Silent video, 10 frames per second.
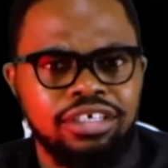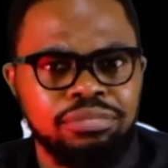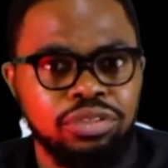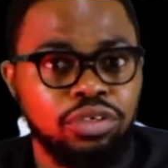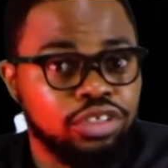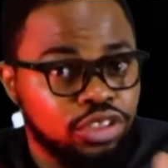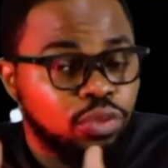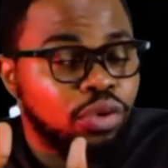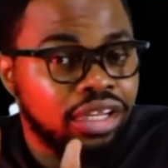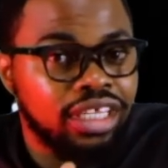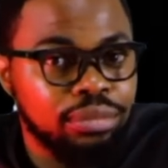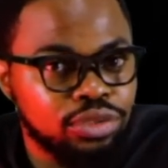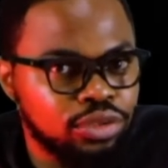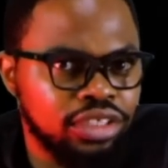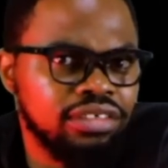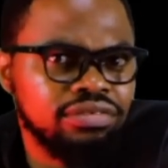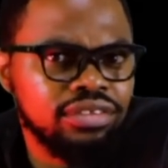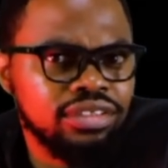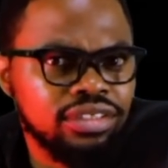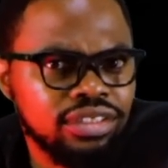because you want them to give.
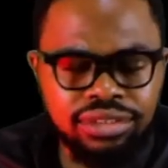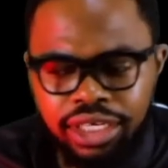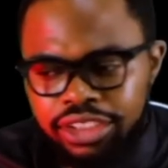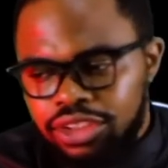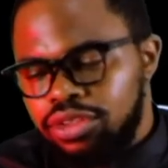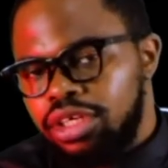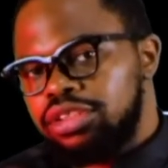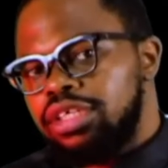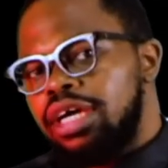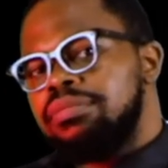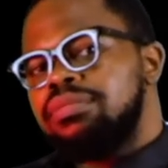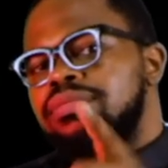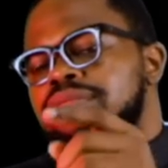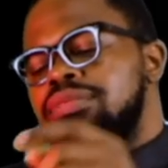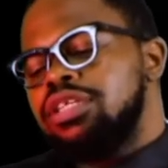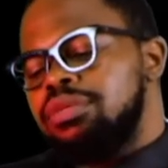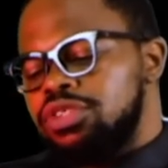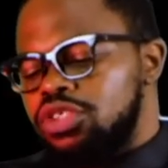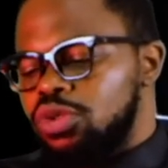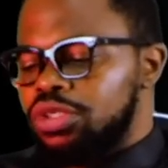Till I see you next time, the name
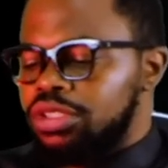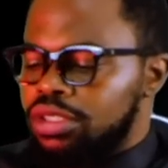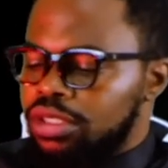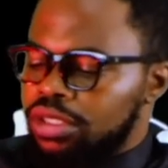is George.